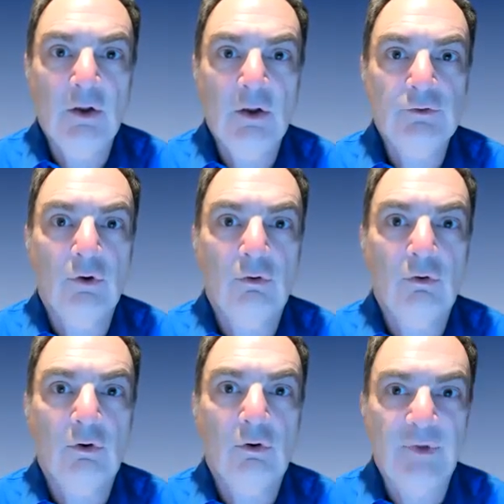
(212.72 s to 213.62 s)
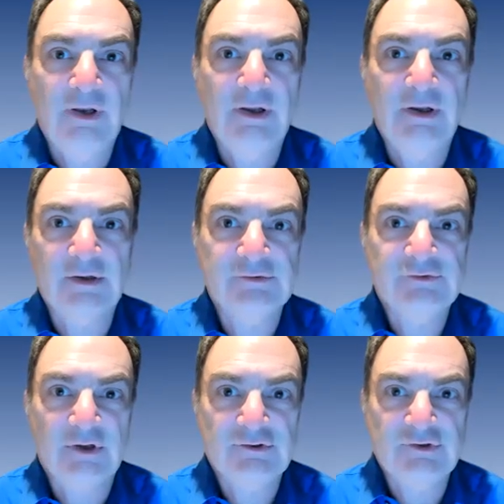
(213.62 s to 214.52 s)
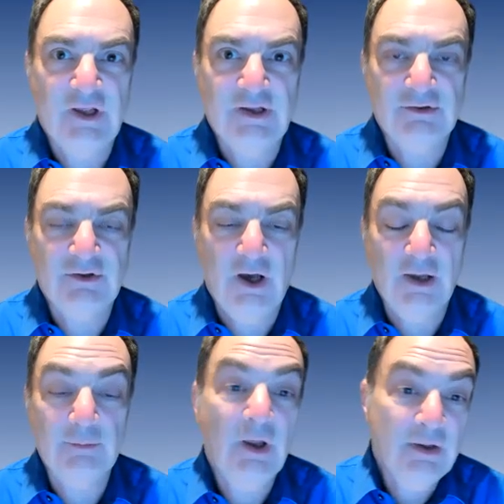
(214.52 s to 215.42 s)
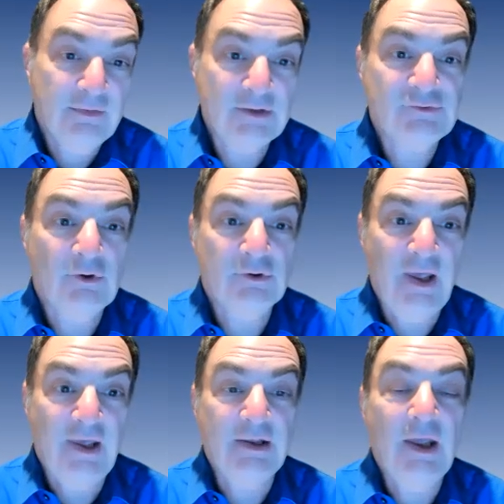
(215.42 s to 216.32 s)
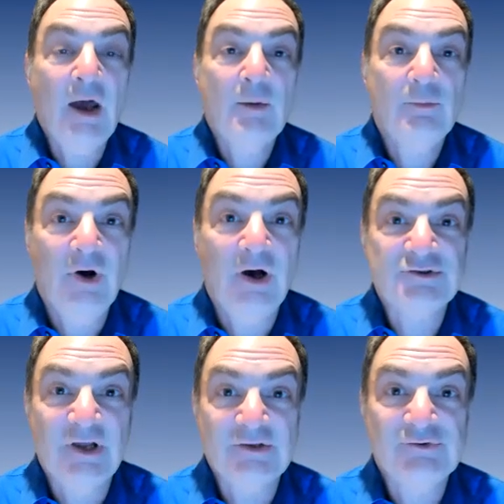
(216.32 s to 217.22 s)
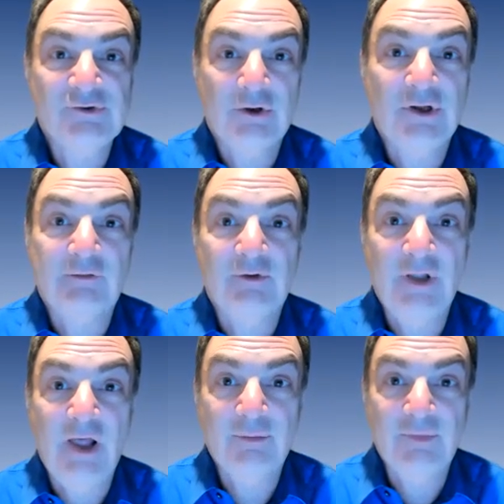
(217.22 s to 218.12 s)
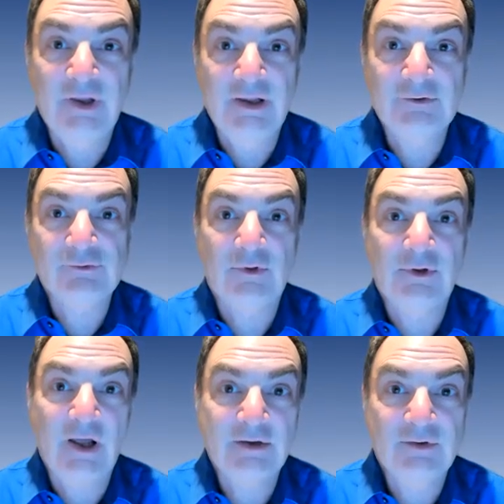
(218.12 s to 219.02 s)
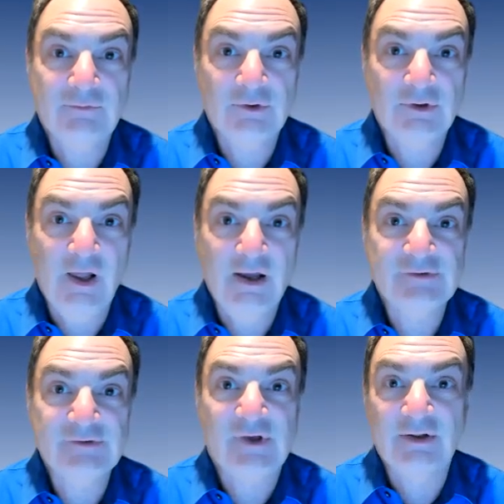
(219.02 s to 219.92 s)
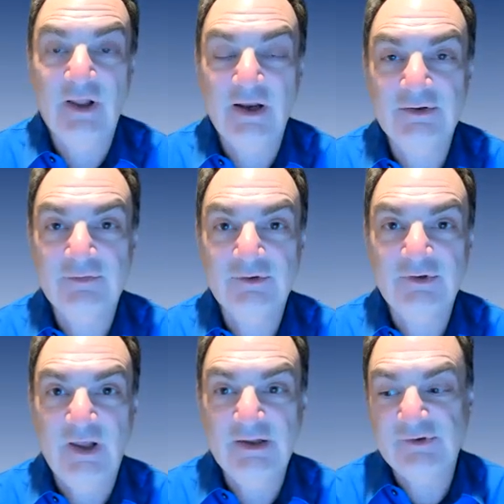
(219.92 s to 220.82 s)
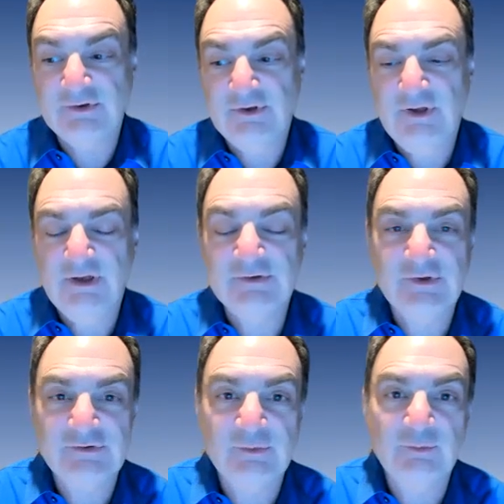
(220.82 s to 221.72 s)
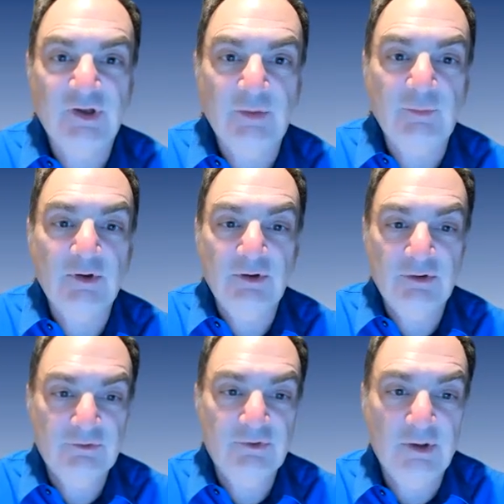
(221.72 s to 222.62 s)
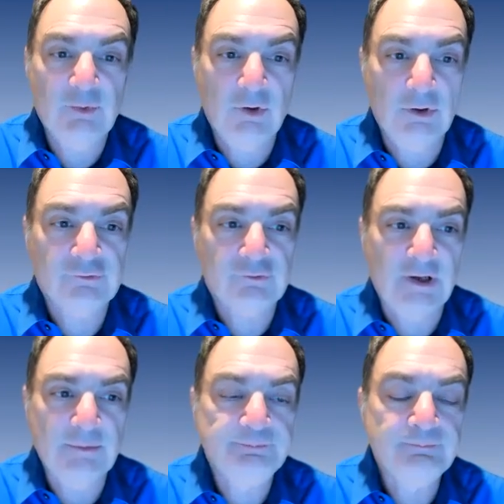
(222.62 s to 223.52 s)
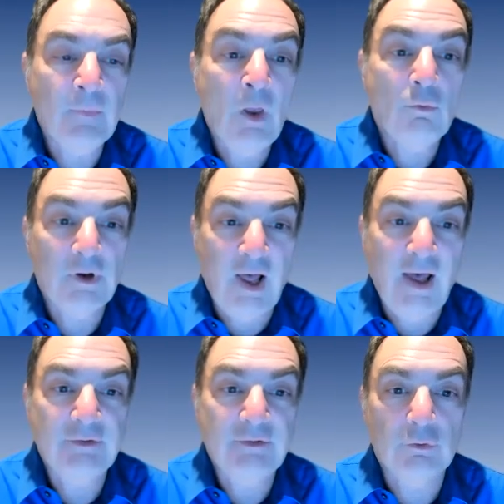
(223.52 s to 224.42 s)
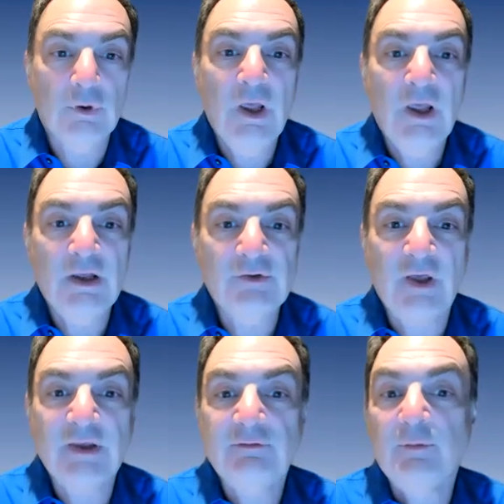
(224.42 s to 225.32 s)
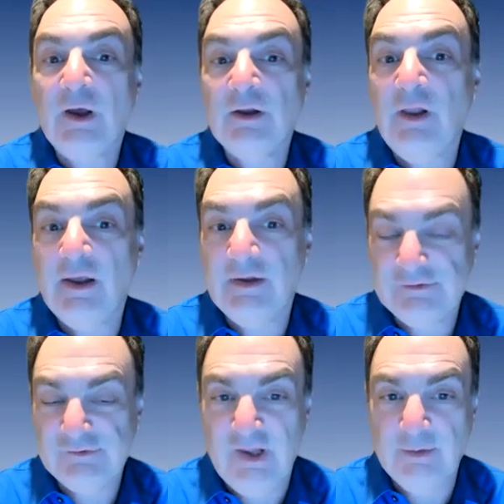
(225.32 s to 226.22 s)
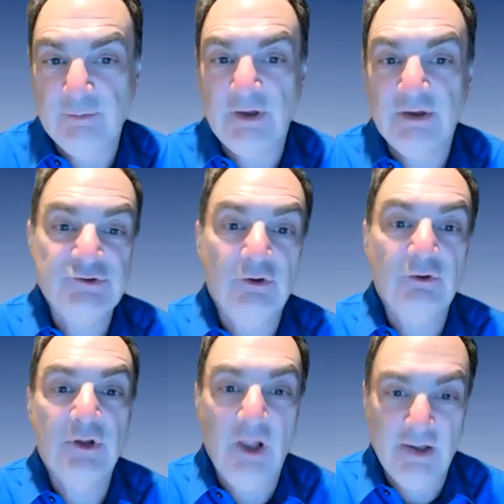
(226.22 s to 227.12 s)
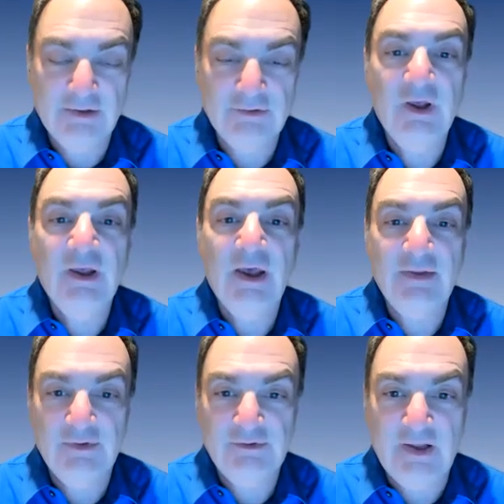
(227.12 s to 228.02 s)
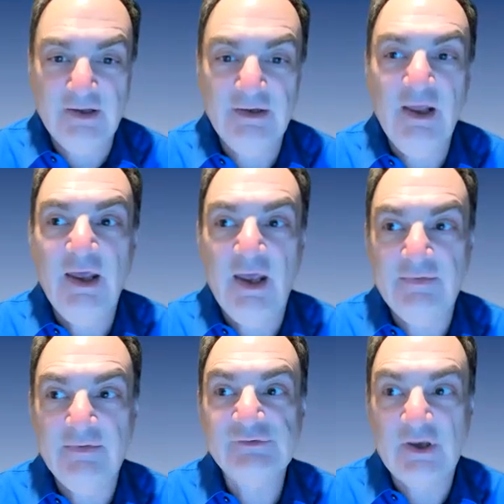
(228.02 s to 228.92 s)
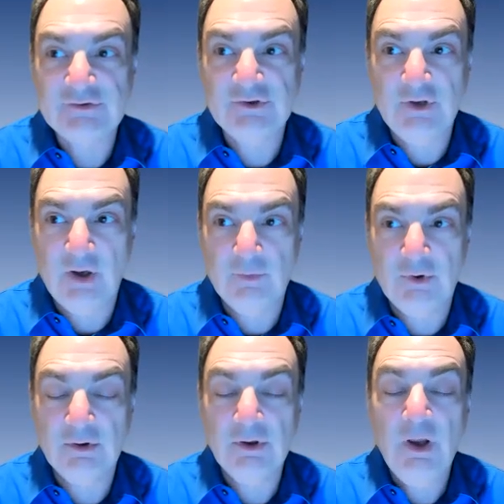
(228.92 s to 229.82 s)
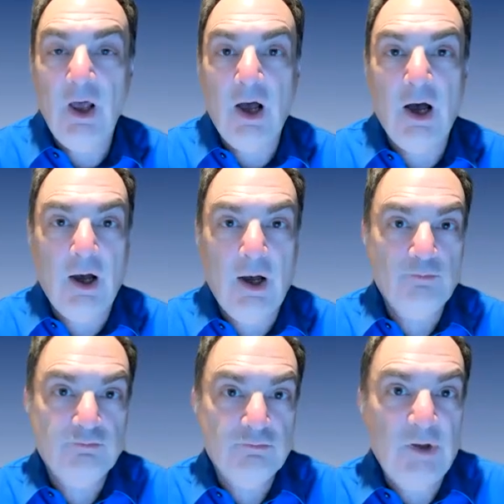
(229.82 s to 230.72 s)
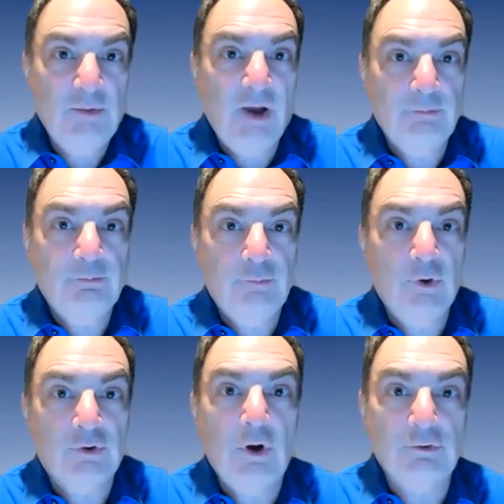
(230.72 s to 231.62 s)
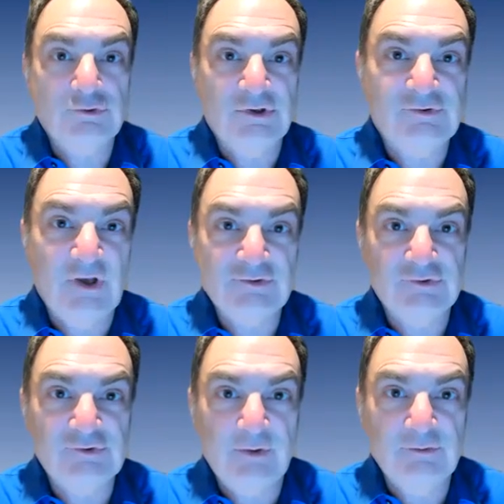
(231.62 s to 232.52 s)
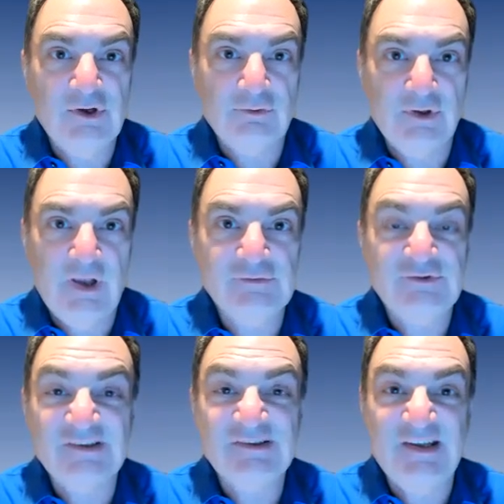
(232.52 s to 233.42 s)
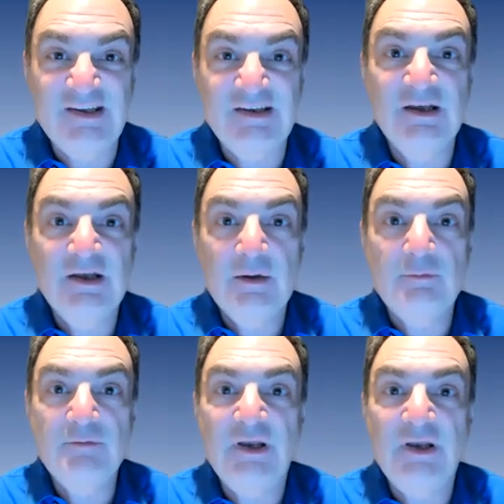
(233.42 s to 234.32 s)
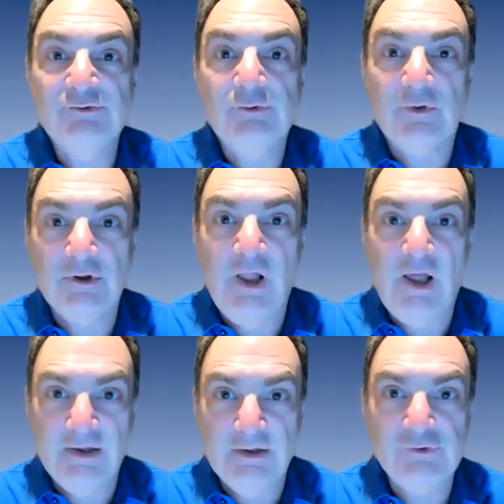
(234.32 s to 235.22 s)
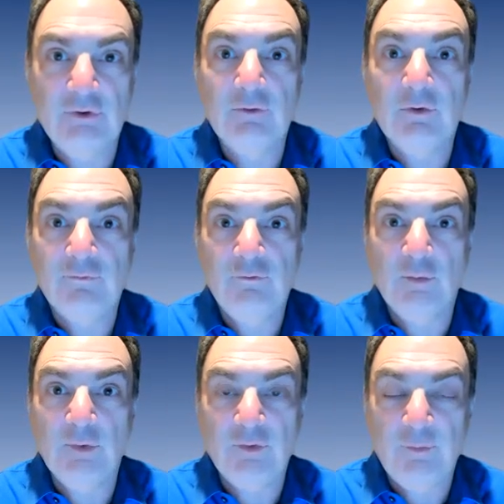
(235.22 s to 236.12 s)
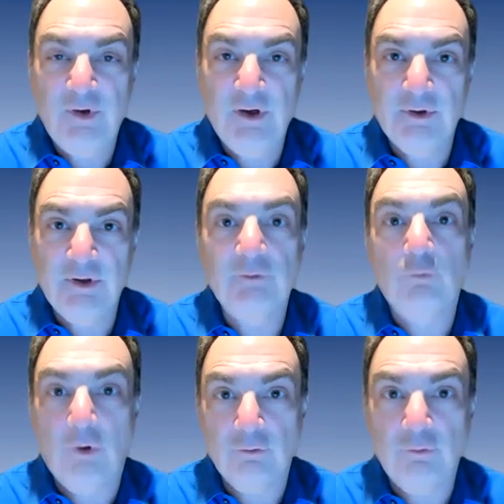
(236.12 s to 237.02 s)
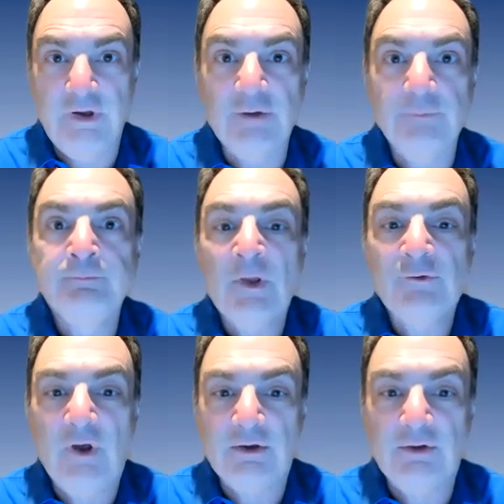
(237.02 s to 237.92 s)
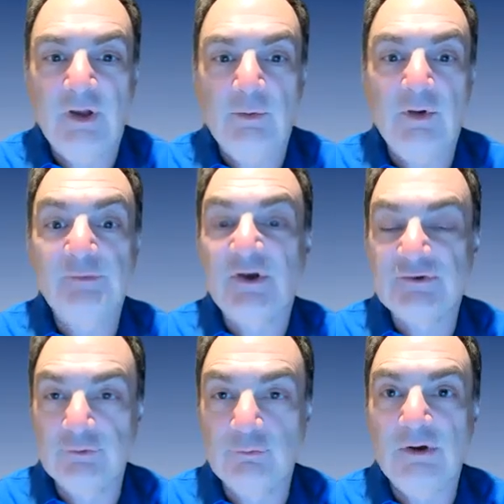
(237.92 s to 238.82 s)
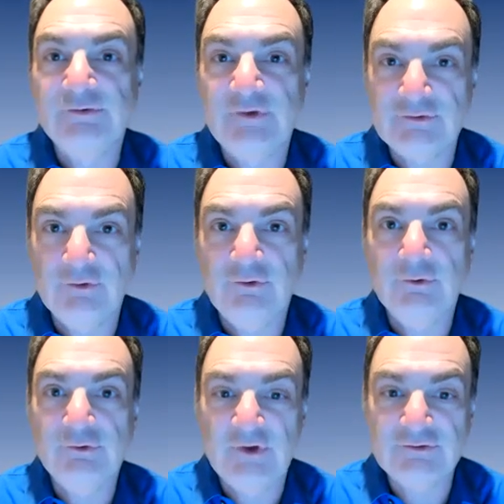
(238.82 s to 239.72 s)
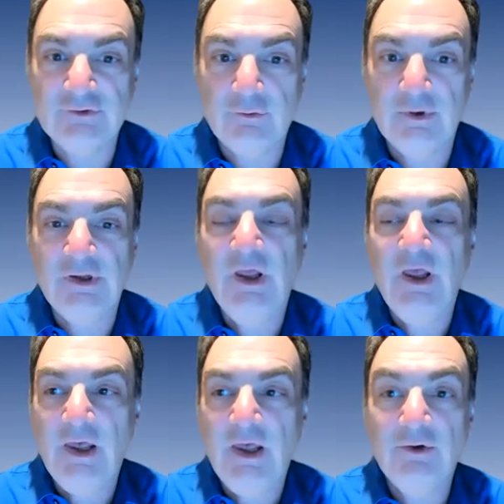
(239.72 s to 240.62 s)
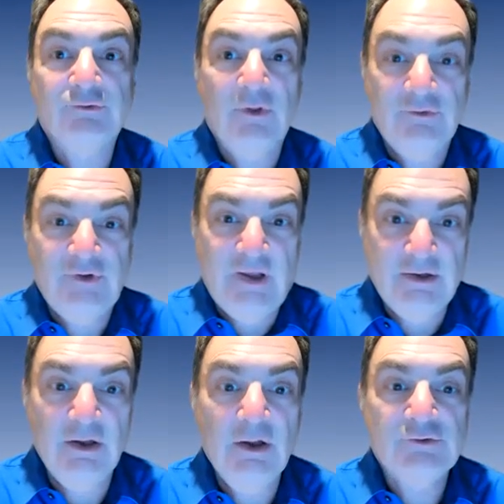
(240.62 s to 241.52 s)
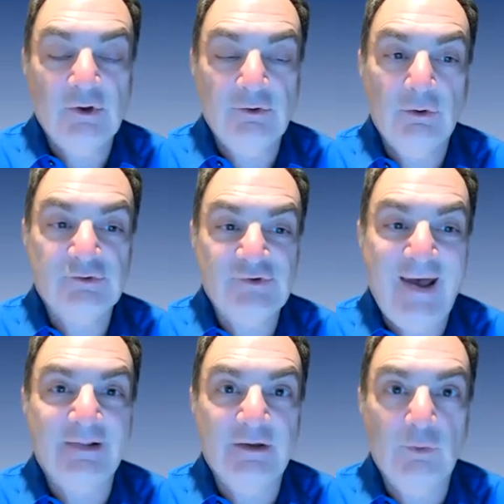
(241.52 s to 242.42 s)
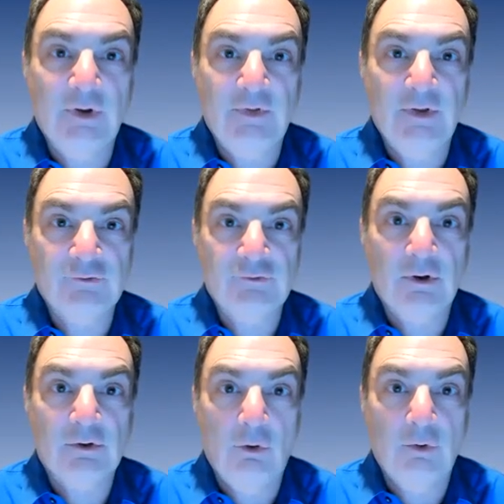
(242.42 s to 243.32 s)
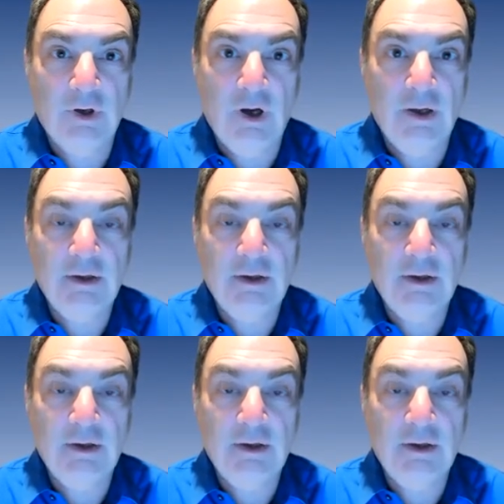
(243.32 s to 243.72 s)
your meeting on such date and time. That's okay, but chances are you're gonna have a lot of meetings with a lot of different clients on a lot of different dates, and you need a system to keep it all straight. What I do is I give it my client's name, like Jill Client, and the date and the session number. In my book coaching sessions, I generally have 16 meetings with clients over a 4-month period, 1 a week. So I can label them session 1, session 2, session 3, and also the date. So I know exactly when things are going on.